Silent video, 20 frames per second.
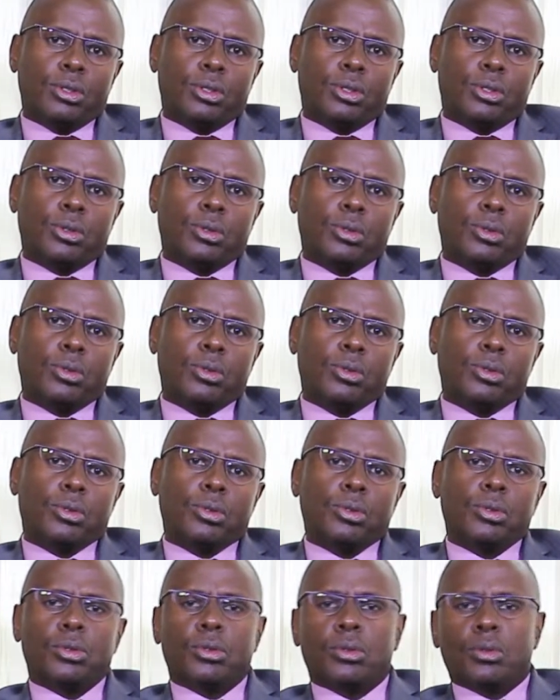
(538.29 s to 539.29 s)

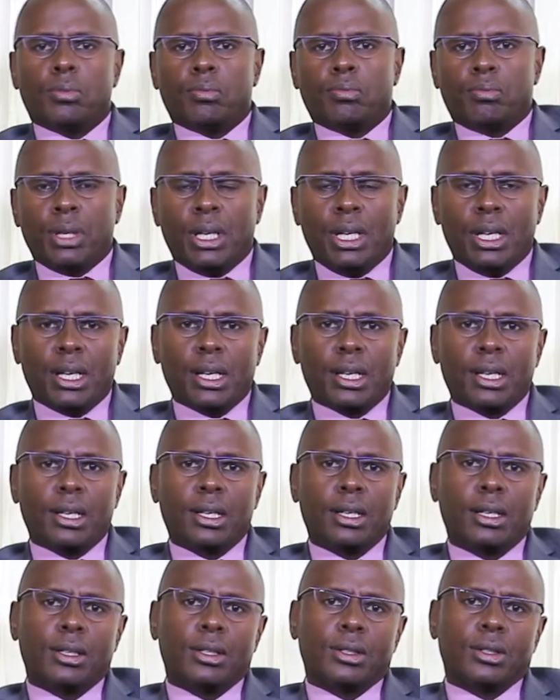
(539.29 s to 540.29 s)
to
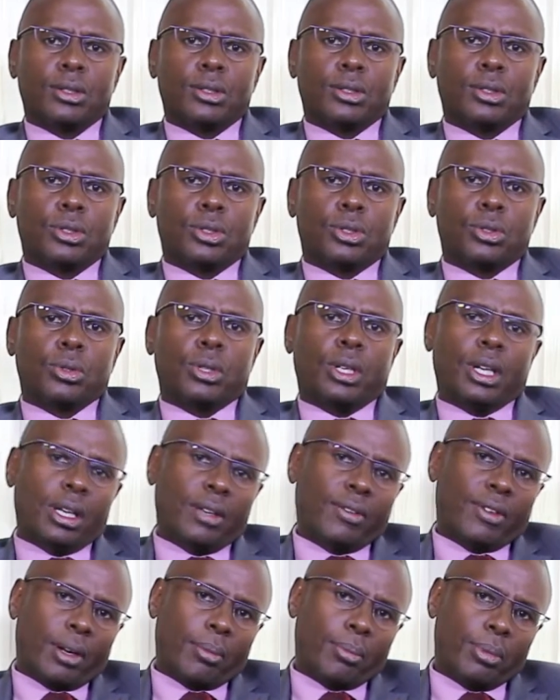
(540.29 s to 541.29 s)
building to
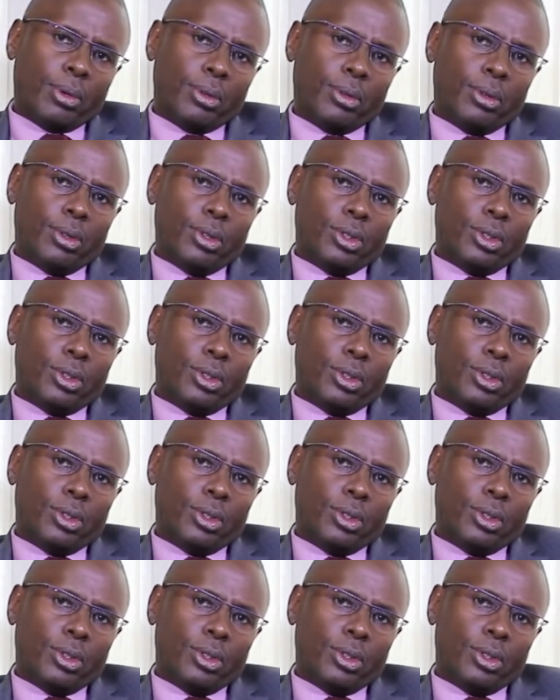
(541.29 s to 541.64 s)
deliverable.